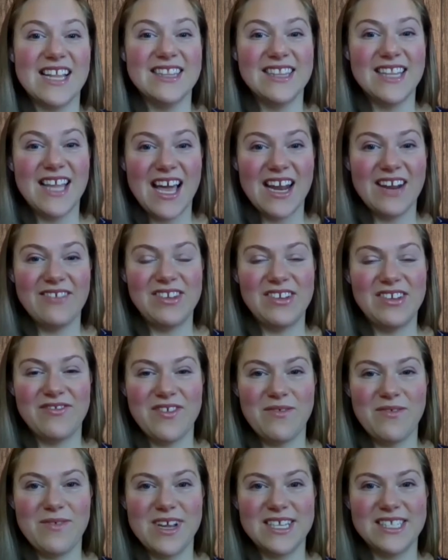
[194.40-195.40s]
lot of
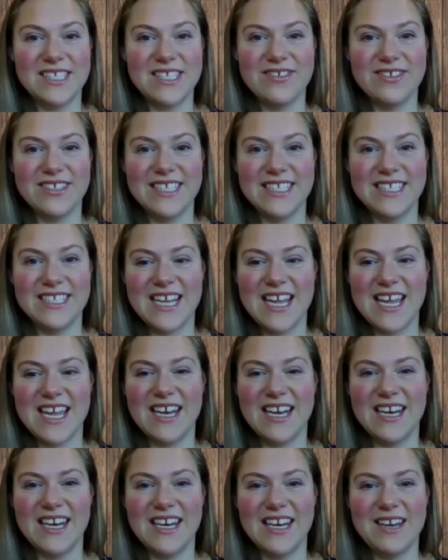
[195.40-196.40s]
different ways nurses
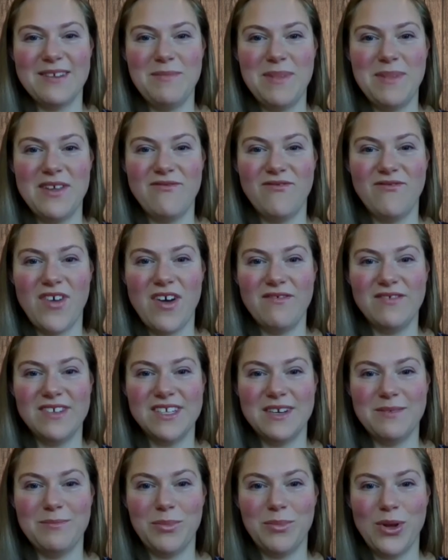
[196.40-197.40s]
can be involved
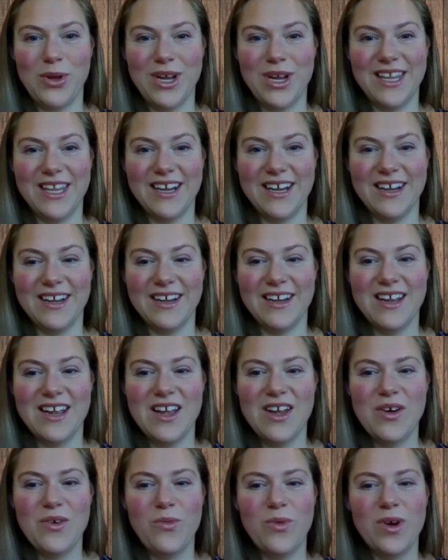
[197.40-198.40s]
and employed there.
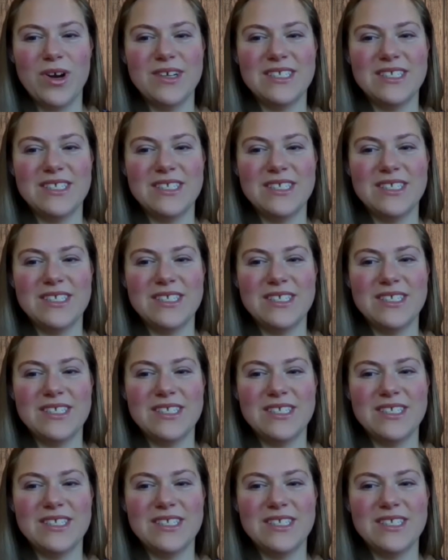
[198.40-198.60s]
What are